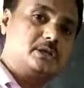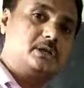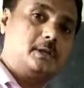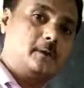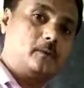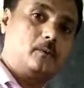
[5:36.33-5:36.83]

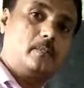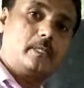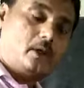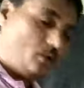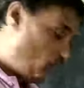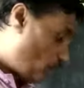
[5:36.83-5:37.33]
here now.
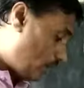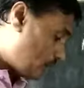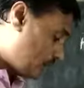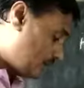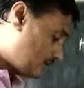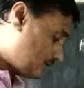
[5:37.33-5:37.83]
What
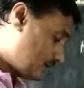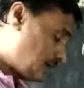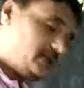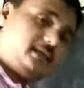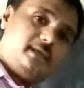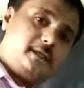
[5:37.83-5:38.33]
it is
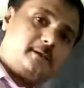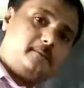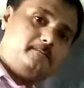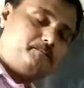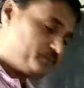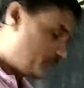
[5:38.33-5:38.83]
telling here
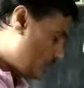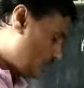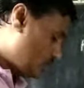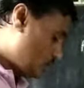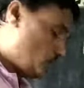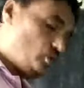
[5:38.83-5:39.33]
now?
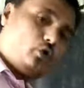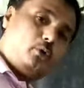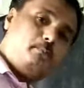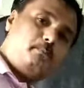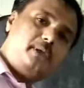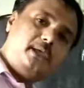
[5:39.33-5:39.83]

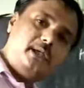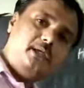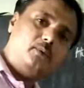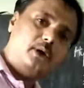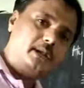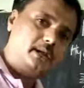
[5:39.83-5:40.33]
Dou P
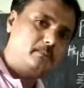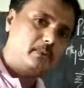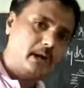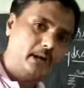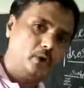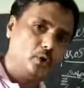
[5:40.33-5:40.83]
divided
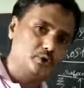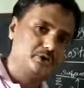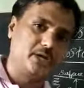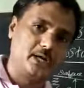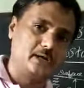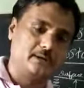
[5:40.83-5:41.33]
by dou
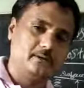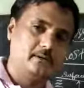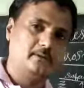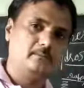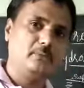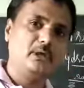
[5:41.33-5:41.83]
Z
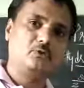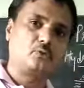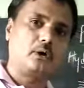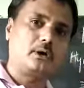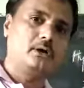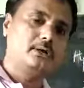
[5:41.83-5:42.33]
means
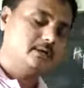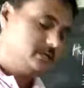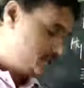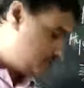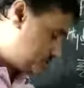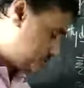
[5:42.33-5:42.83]
what?
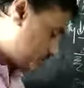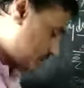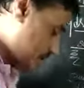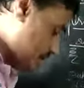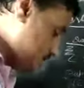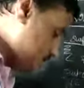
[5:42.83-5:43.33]

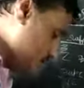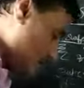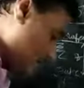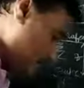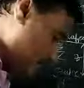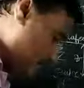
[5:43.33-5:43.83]
Change
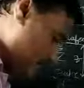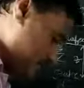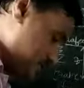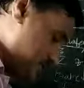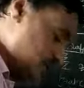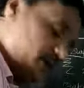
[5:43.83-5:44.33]
of
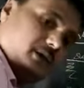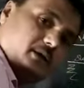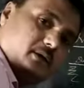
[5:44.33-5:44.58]
pressure